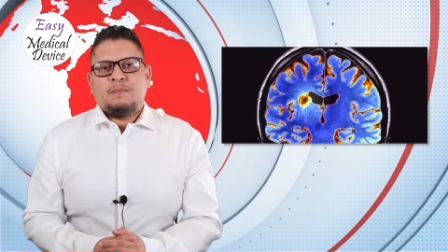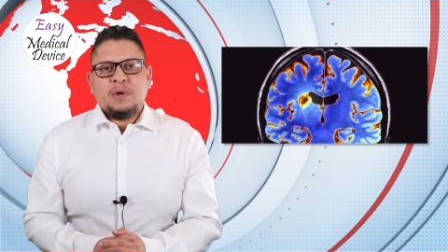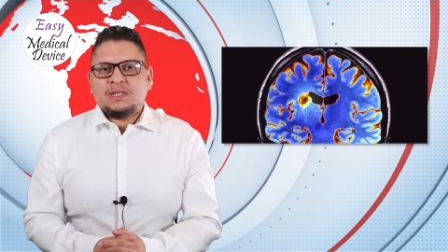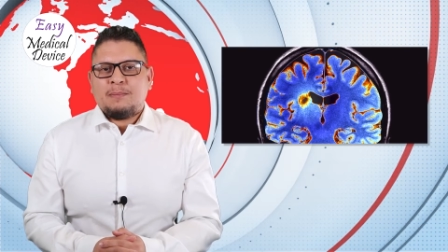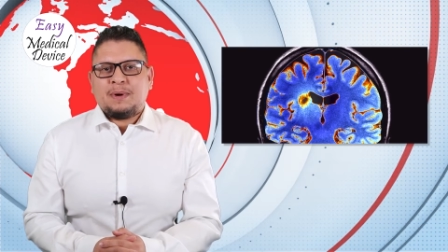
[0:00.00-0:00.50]

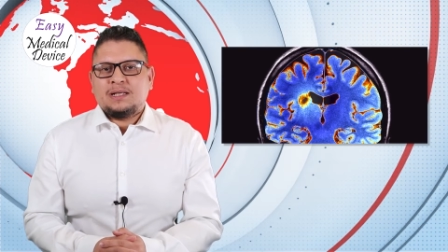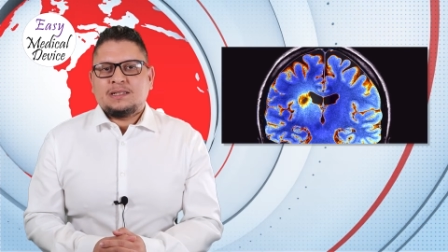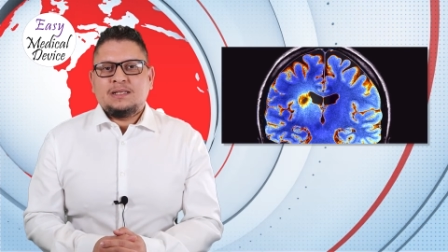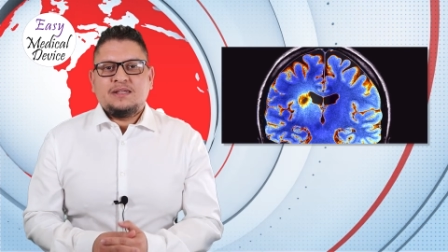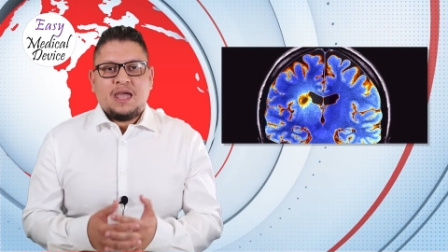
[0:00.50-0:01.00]
but
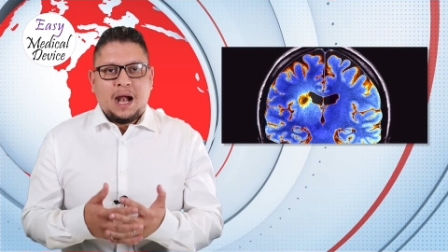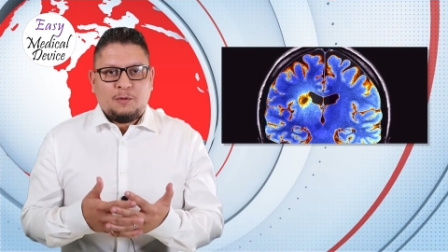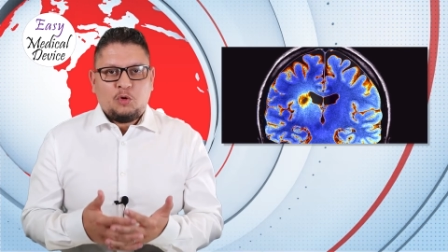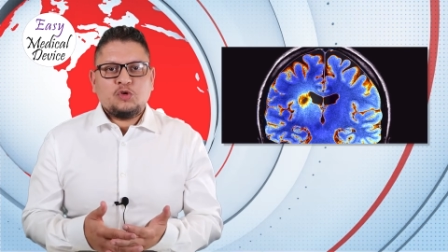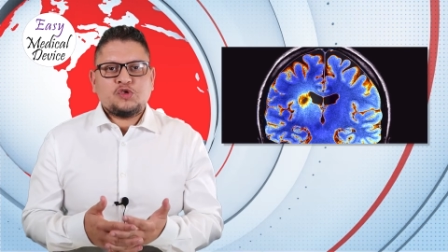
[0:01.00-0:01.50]
apparently they
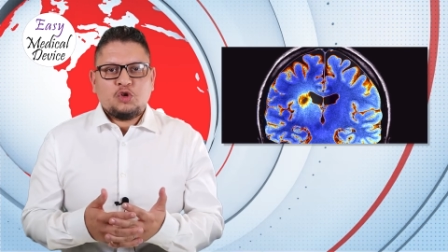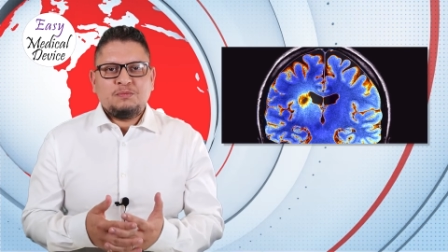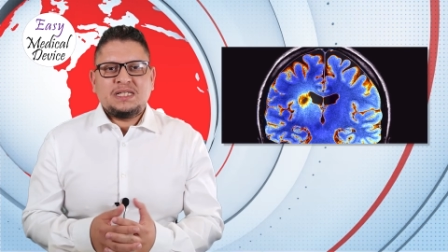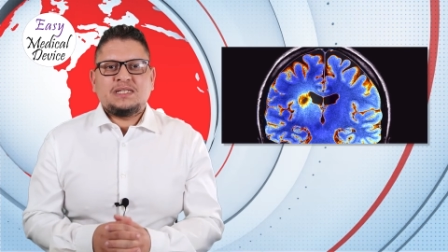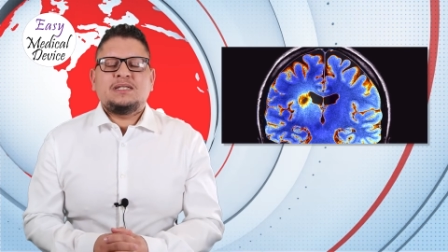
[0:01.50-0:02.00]
are also
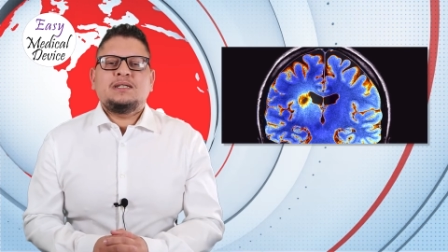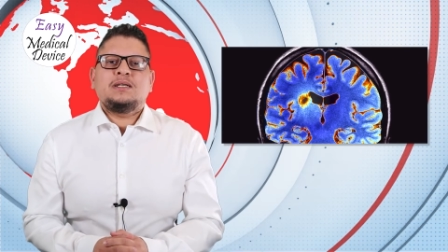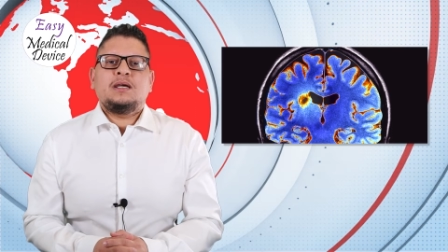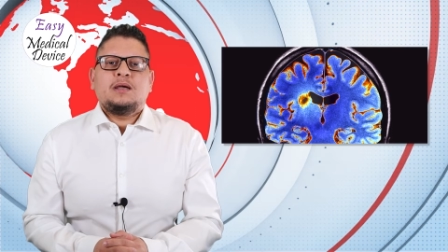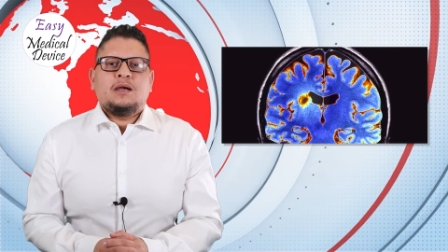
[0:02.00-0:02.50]

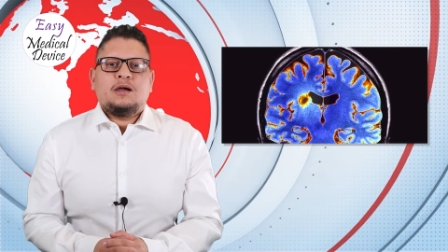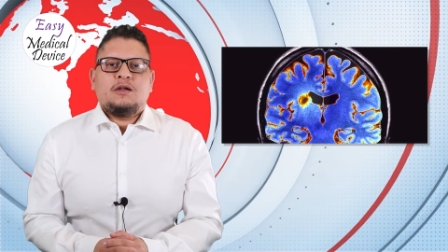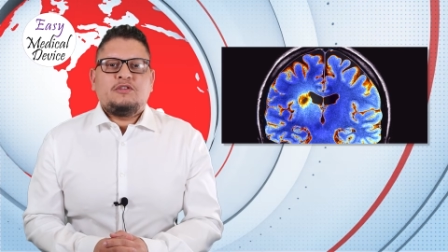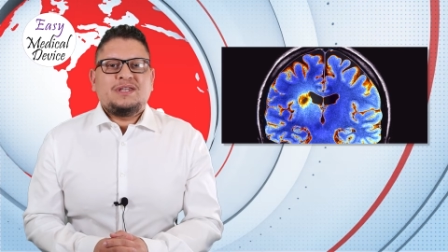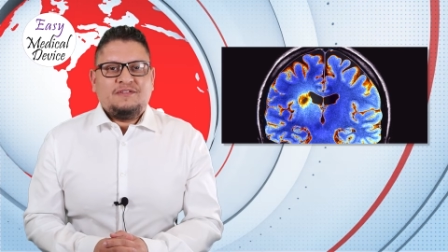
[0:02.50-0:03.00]
meeting
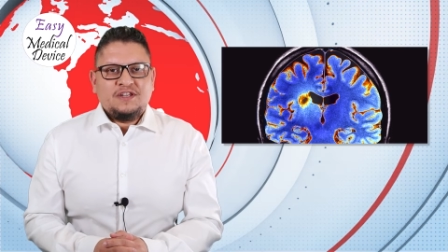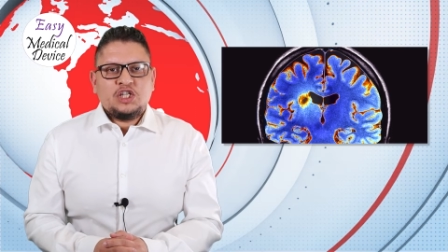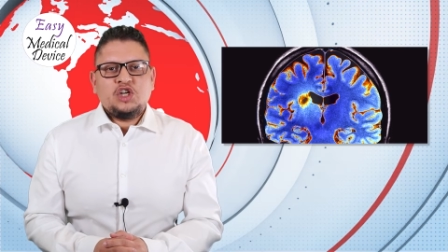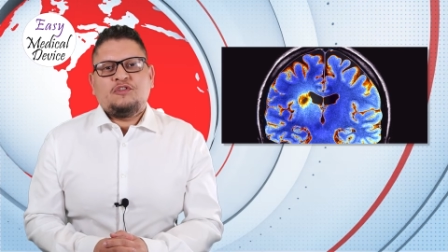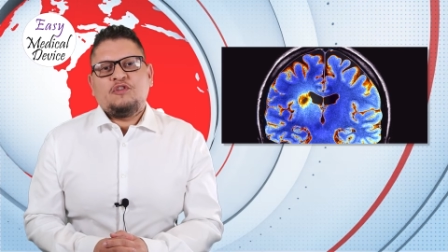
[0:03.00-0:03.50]
uh, the
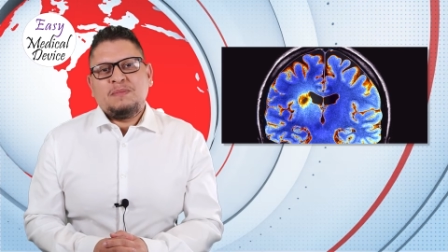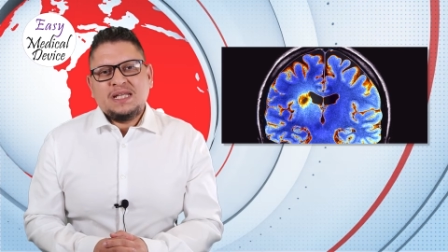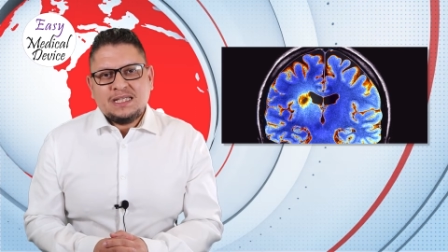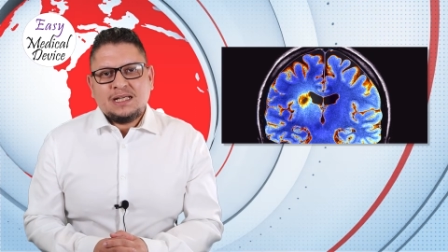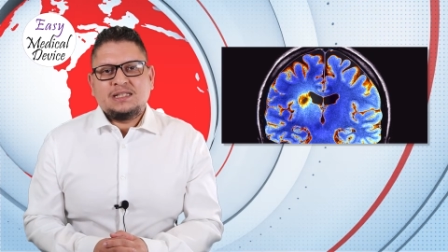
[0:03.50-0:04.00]
definition of a
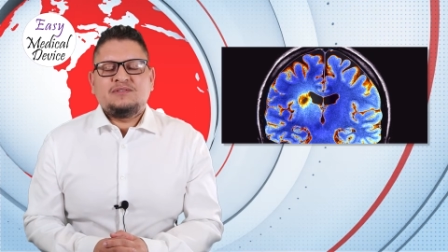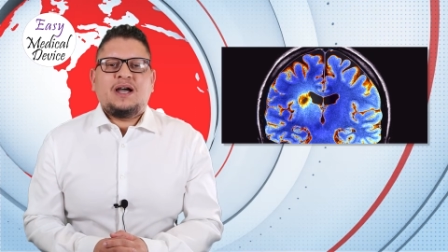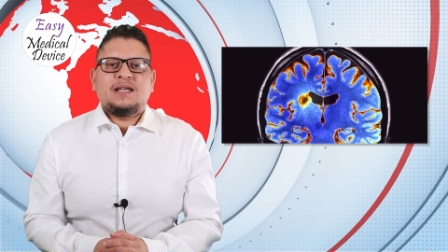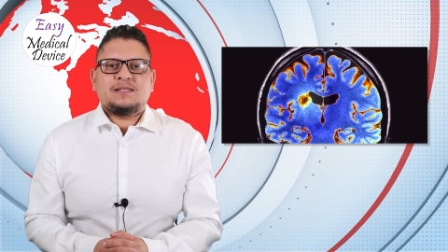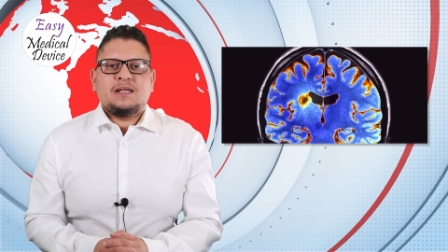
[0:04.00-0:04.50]
medical
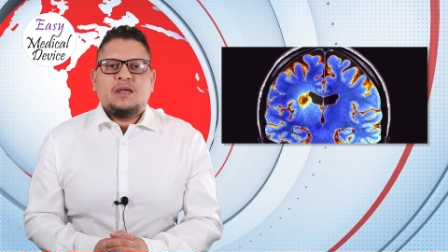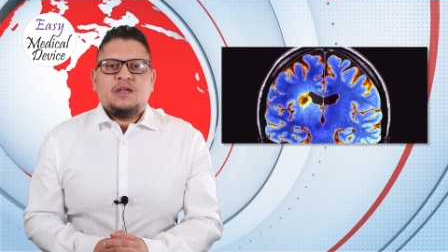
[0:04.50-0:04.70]
device,